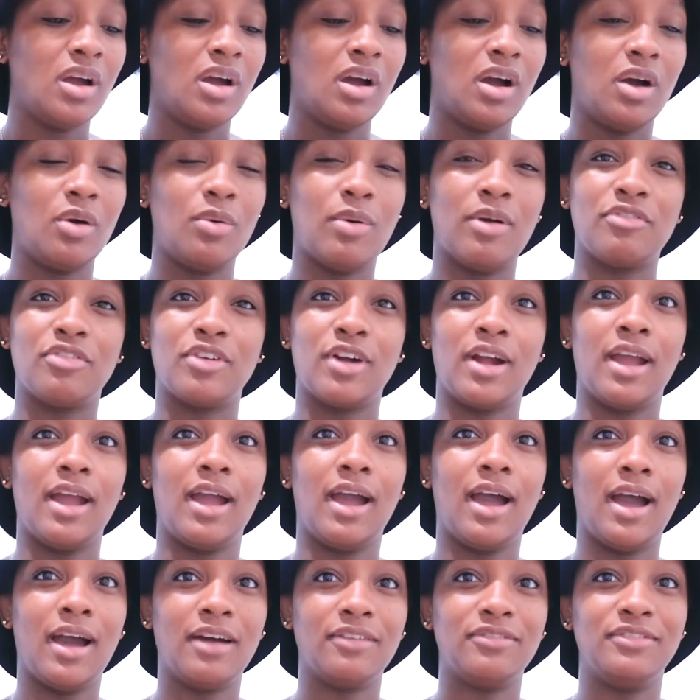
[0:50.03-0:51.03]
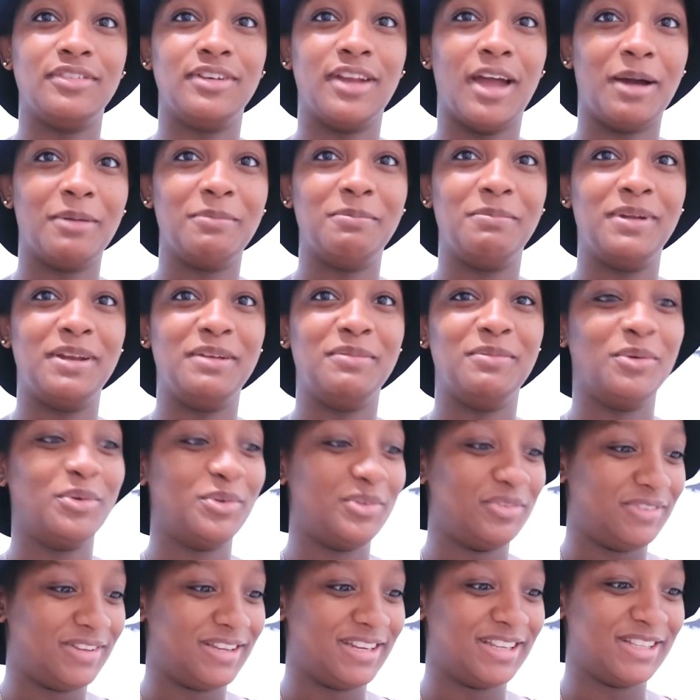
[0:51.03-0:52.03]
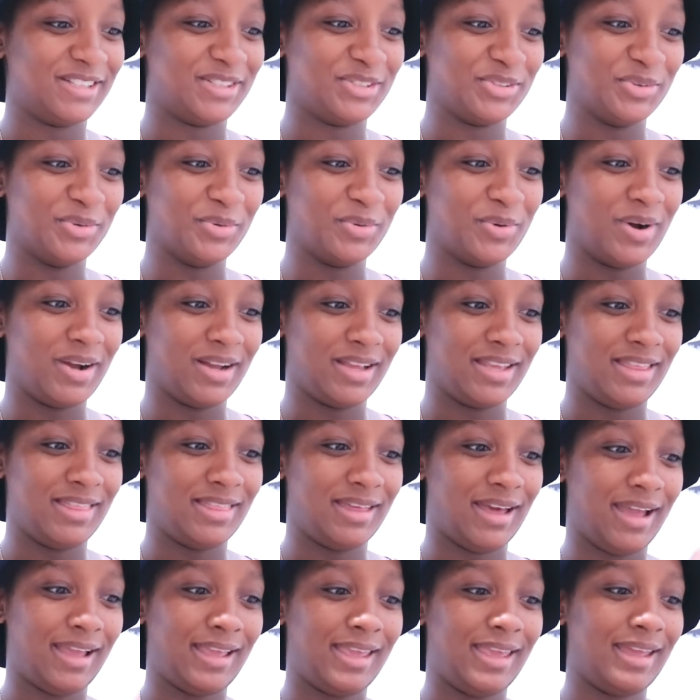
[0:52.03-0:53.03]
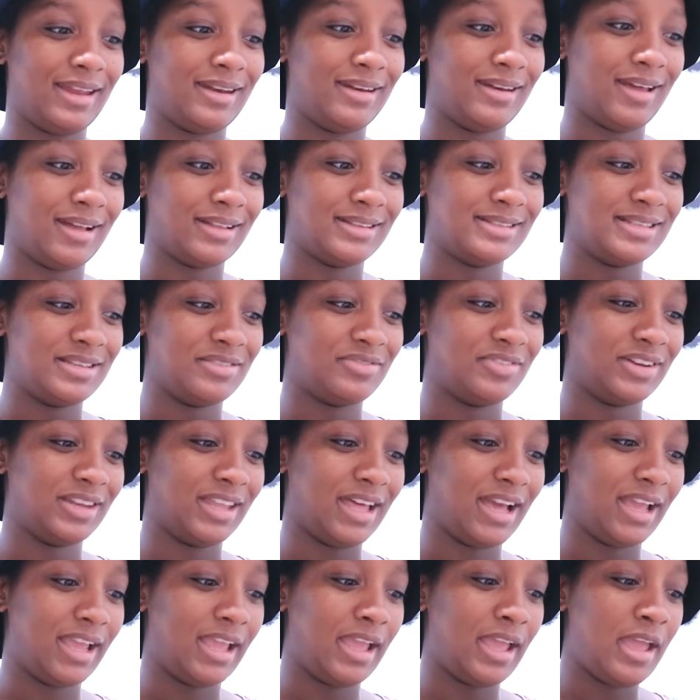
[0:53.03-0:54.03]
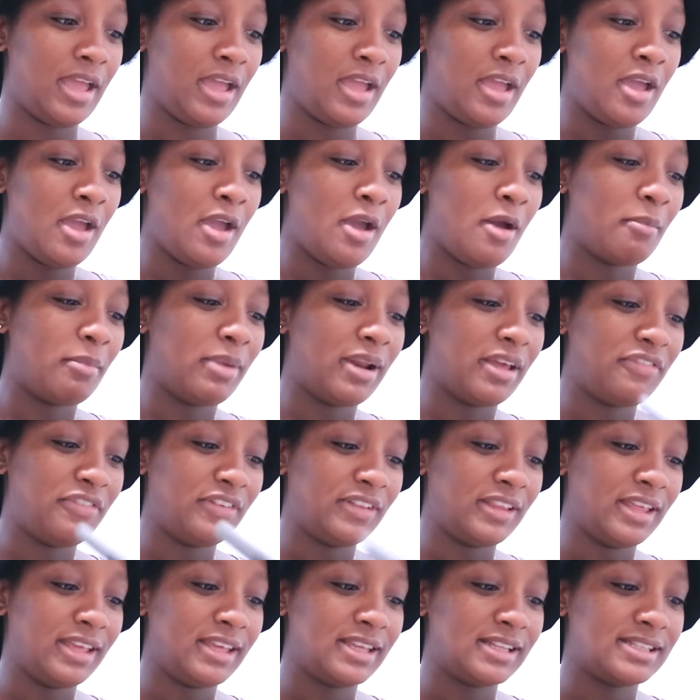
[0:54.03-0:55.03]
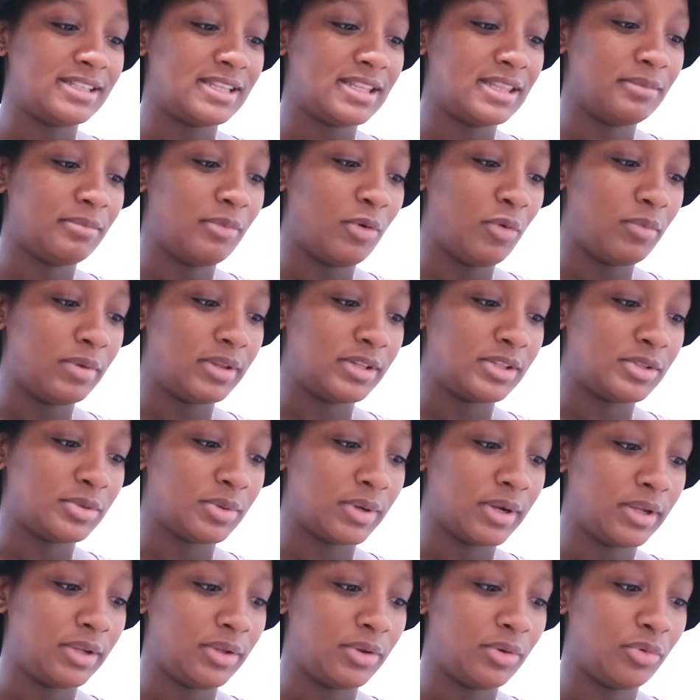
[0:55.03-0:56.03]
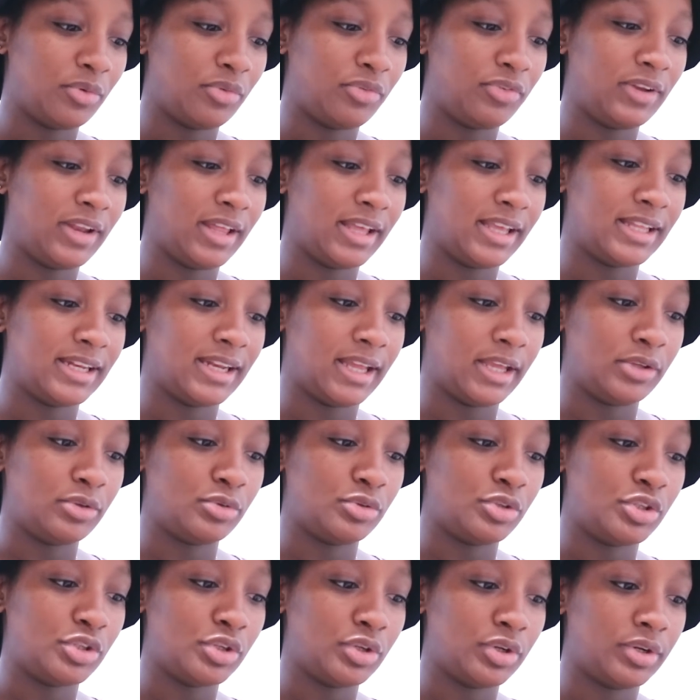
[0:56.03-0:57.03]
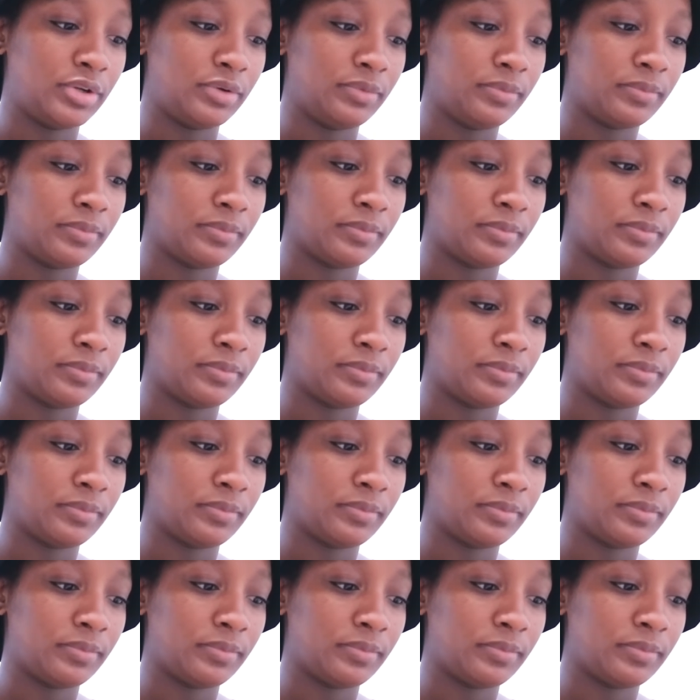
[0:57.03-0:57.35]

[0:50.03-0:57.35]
however I have not been motivated to go walk either I cannot even lie but I feel like it's in the moments where you don't feel like it that you should